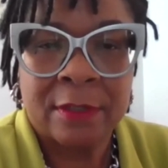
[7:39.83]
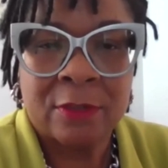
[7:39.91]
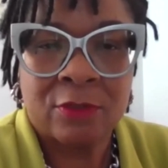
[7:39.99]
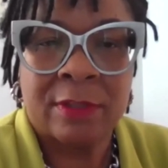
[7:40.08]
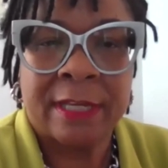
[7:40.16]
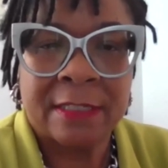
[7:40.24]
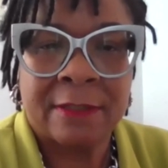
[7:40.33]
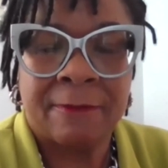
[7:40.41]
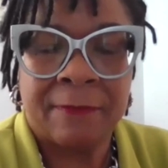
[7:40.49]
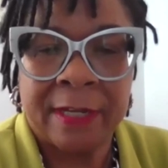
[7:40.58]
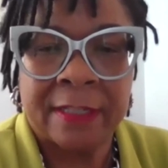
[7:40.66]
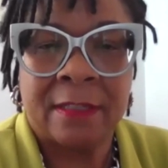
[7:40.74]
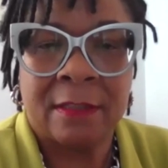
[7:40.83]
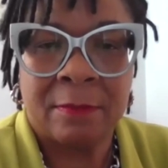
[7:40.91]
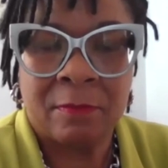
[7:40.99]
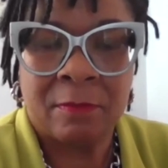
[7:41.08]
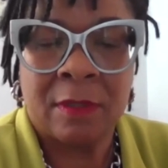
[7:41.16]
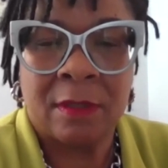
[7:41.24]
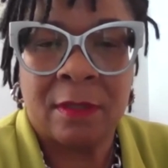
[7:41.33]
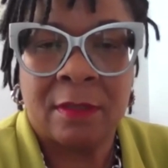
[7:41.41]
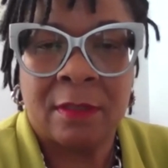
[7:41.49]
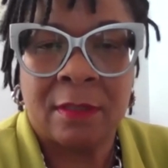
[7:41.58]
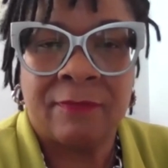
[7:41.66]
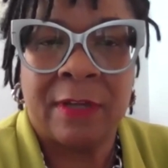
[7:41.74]
So that's affecting the
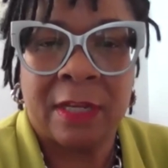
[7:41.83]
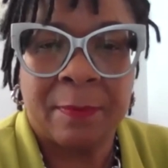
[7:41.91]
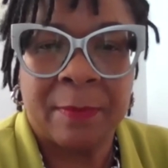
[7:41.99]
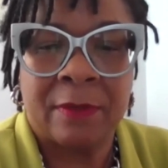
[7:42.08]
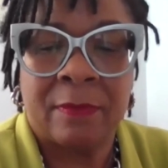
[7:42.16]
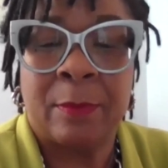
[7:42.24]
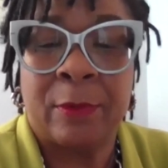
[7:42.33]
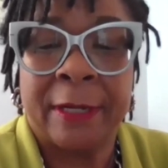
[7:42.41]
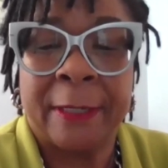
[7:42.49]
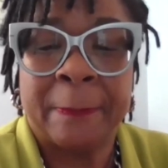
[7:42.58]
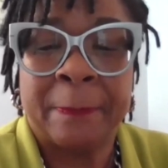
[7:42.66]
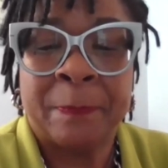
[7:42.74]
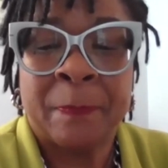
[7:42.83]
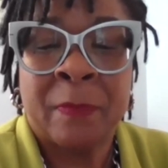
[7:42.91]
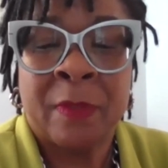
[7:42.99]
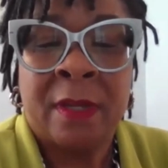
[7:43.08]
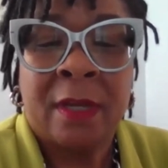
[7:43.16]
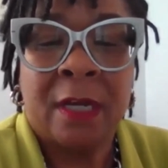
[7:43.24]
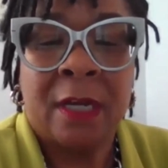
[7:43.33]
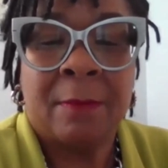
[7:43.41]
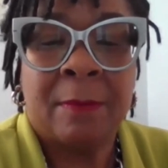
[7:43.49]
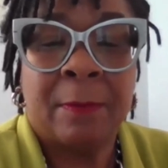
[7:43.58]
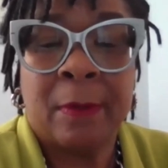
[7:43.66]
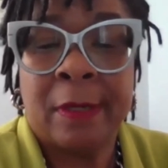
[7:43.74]
development of the brain.
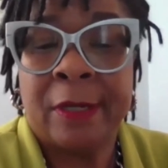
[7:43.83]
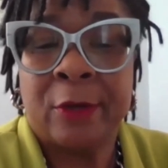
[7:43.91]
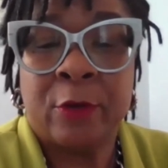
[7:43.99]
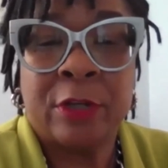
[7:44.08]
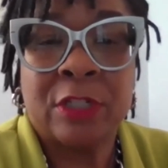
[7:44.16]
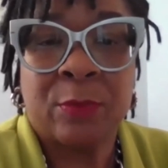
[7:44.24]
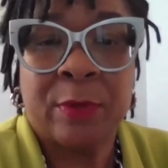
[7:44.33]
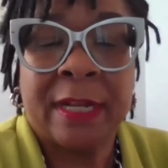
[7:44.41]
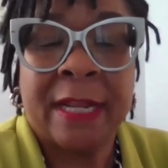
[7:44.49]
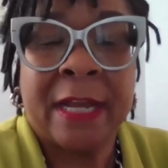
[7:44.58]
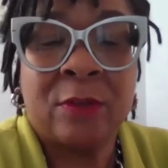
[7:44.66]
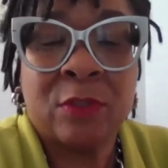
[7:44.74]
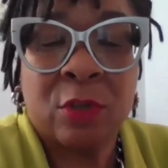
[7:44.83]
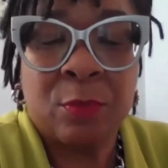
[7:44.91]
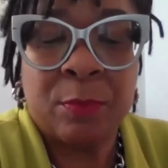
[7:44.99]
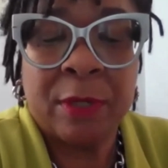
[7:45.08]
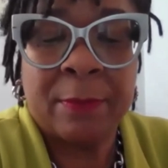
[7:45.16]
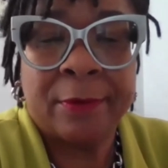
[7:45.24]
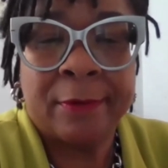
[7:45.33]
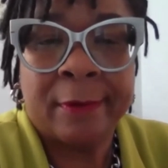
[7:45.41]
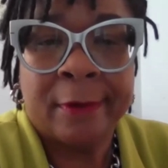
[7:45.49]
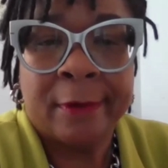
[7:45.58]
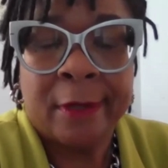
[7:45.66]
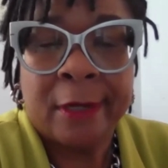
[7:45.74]
An incarcerated household member
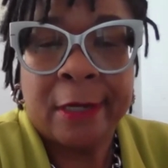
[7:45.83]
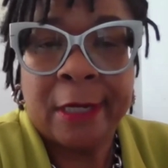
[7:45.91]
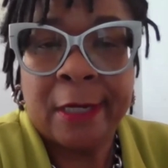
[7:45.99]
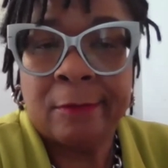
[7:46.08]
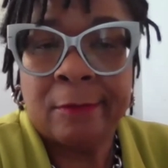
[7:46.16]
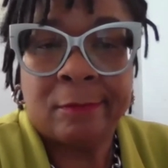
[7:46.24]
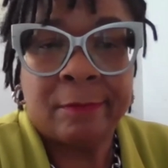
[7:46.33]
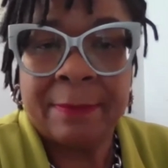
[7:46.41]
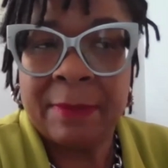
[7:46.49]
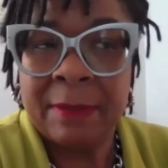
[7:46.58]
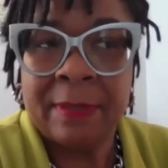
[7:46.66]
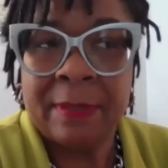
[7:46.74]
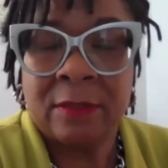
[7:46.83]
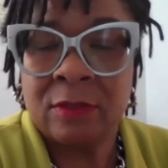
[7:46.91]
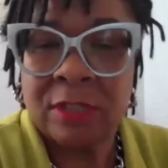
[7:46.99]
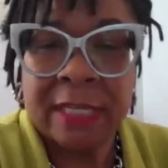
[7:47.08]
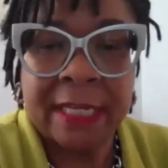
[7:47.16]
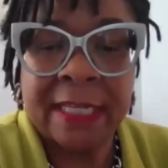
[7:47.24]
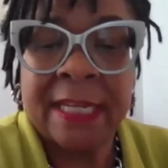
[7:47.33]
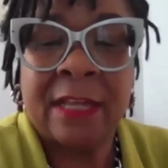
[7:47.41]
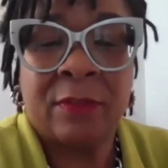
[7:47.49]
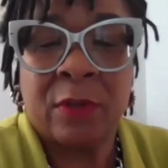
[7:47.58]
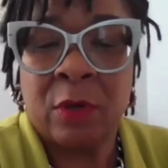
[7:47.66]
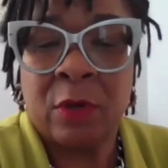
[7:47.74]
maybe being taken
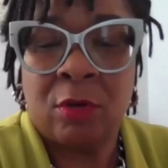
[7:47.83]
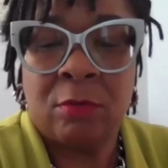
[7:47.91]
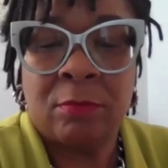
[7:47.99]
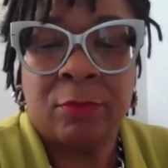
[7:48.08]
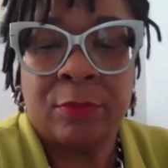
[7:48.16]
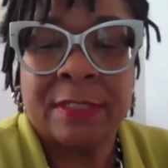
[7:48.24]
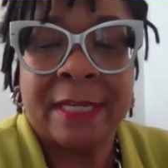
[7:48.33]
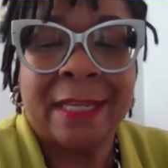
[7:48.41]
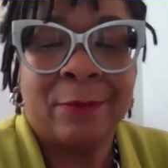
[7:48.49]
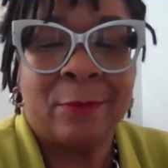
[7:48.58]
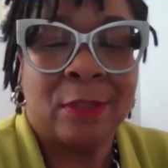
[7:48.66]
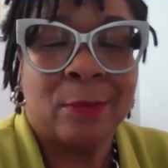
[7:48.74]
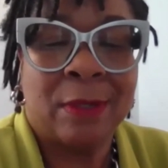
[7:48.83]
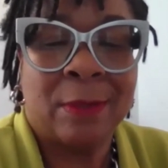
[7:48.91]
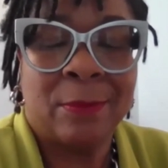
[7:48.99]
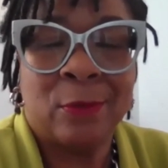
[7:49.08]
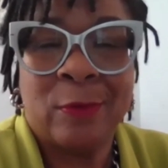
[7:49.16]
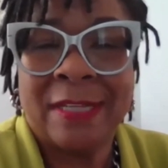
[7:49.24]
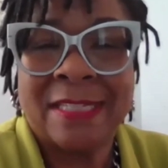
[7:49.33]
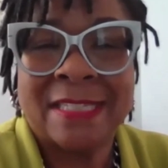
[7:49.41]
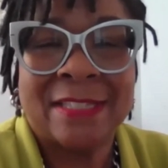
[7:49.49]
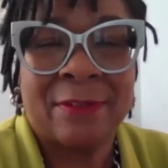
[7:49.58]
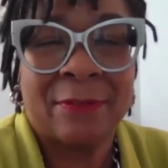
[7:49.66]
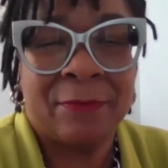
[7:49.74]
out of the home, residing with a member who has
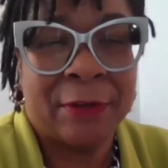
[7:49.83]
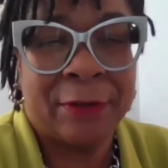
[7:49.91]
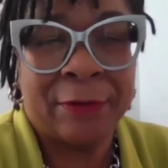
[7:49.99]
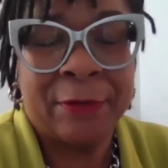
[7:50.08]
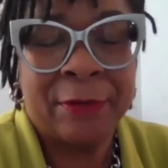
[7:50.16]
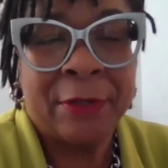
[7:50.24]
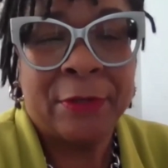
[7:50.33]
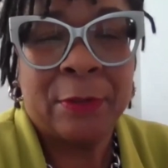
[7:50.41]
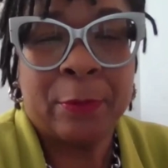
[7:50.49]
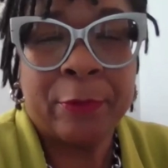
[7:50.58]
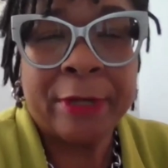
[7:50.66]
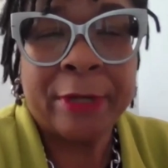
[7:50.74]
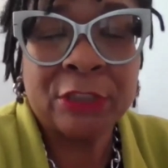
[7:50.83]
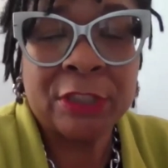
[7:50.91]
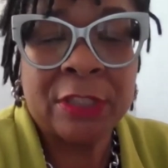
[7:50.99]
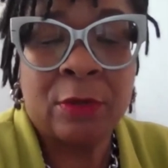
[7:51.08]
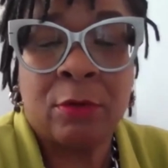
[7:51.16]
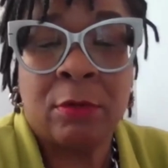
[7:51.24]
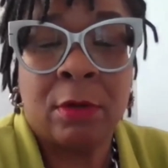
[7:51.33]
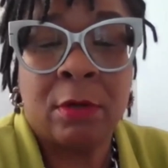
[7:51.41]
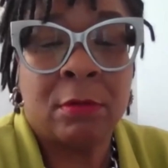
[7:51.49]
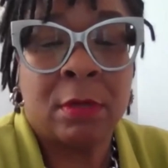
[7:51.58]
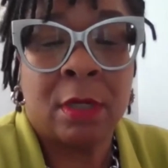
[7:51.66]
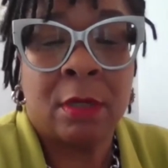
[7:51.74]
severe depression
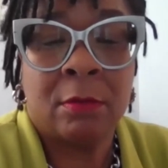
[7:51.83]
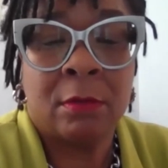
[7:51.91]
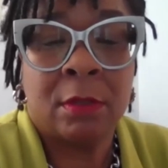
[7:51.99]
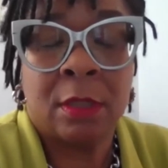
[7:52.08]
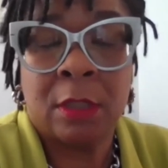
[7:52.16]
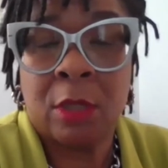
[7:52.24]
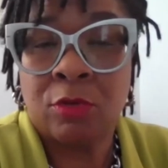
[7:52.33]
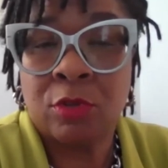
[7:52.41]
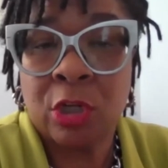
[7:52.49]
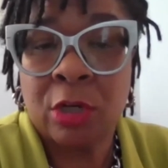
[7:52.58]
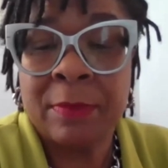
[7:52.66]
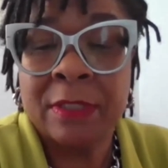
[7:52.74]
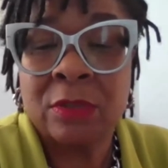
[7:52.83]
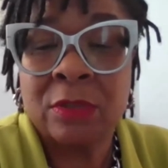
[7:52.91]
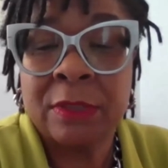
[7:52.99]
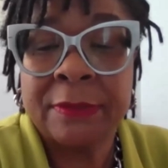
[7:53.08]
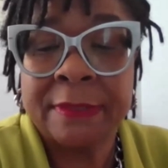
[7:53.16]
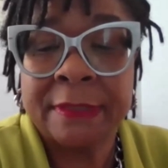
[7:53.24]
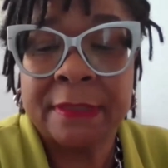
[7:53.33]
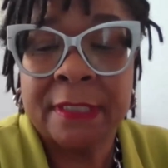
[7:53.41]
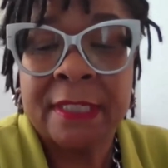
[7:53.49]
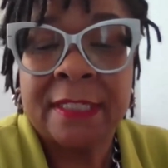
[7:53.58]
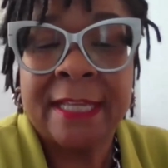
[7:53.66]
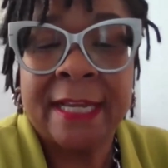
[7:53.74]
or a long-term mental illness.
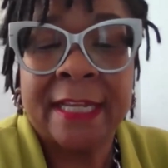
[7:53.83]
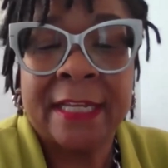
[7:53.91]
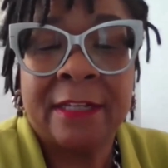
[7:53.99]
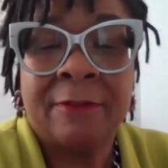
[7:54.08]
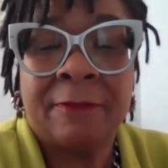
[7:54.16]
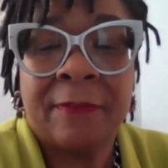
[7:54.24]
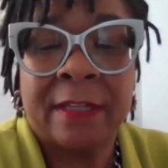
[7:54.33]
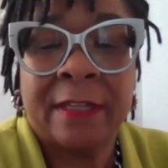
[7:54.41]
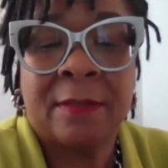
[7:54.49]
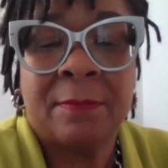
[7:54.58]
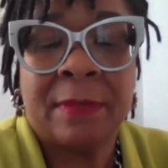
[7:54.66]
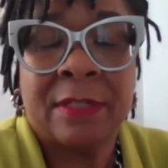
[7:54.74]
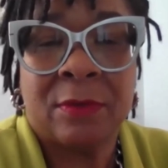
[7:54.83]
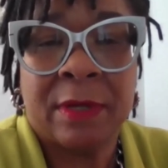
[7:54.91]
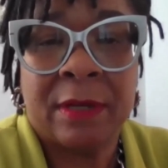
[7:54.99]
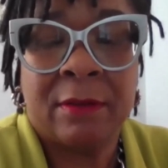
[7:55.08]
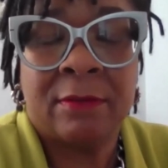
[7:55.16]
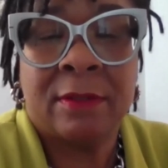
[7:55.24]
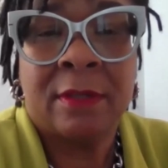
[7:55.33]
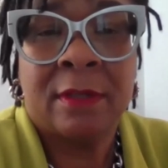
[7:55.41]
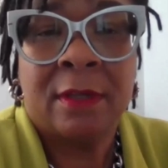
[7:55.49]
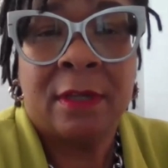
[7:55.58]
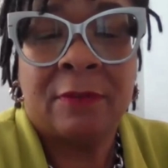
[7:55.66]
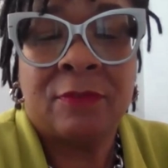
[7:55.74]
That can affect the mental health
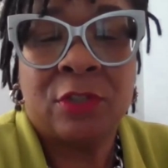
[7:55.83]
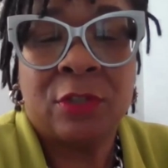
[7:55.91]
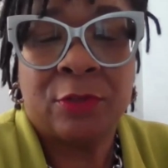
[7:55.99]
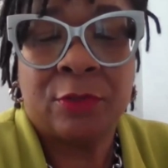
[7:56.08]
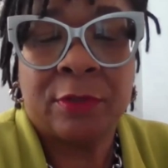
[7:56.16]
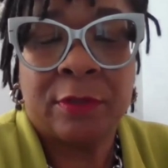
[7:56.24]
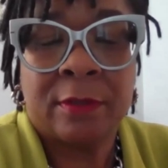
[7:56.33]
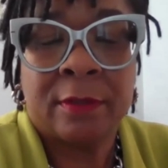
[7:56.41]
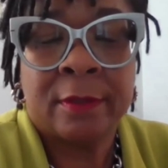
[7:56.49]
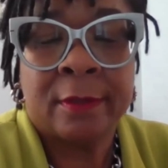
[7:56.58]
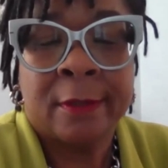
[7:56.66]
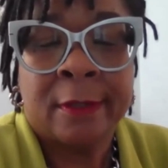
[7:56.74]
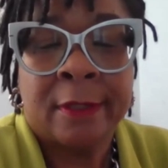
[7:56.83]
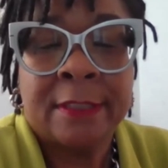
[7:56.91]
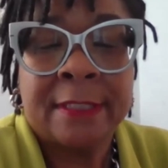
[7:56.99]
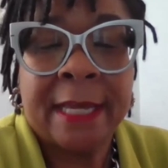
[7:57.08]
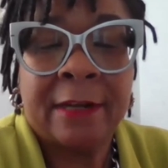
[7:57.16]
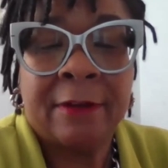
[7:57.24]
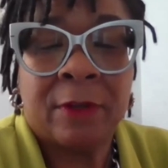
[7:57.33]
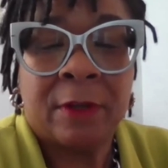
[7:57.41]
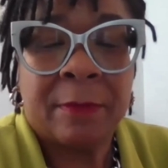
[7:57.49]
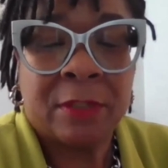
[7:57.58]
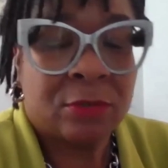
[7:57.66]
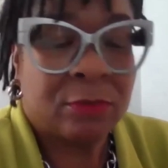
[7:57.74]
of children. Data
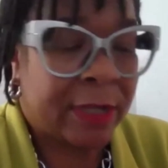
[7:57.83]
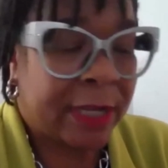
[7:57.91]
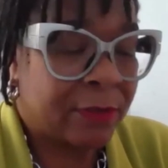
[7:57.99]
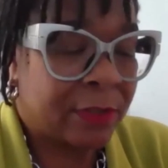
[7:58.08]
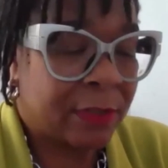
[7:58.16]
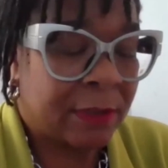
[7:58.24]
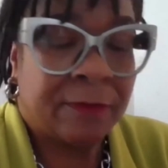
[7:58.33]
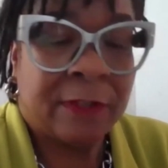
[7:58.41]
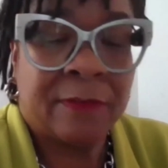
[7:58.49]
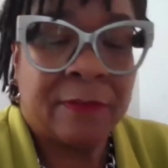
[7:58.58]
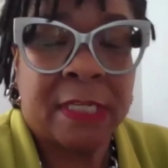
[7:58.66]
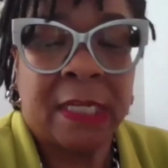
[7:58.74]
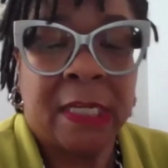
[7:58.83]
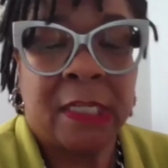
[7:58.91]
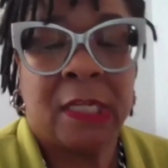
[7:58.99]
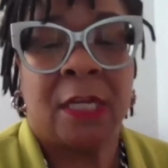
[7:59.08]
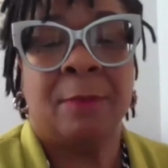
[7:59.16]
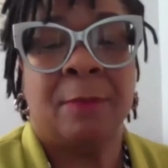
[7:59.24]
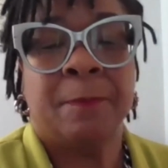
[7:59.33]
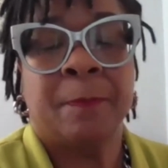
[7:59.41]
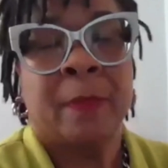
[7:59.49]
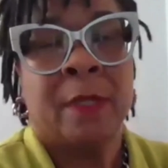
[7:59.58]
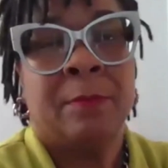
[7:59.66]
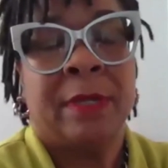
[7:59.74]
from a 2015
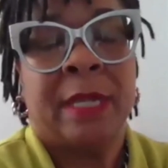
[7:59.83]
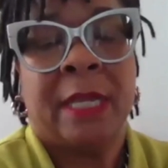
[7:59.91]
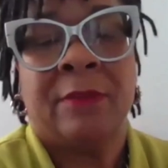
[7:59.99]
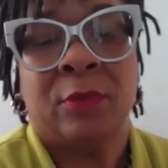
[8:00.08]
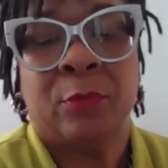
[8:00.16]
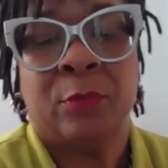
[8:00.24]
behavior